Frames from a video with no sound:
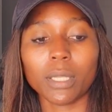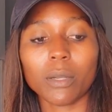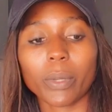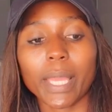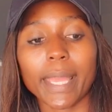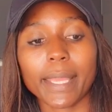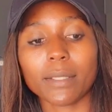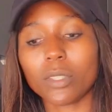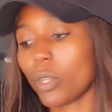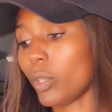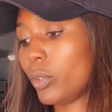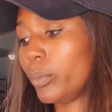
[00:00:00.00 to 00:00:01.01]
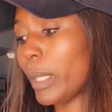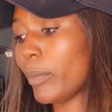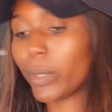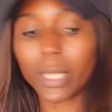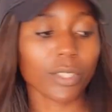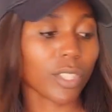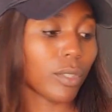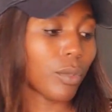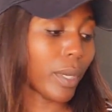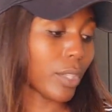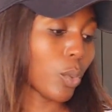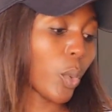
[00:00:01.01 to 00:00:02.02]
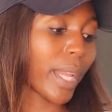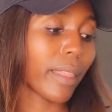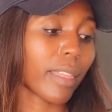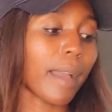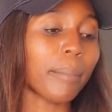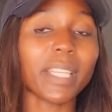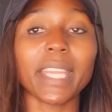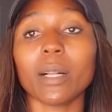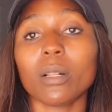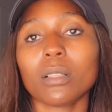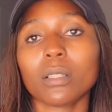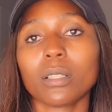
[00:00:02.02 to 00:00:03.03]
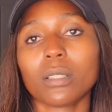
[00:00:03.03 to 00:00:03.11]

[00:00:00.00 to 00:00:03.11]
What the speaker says: Okay, so maybe we can just do a quick thumbnail.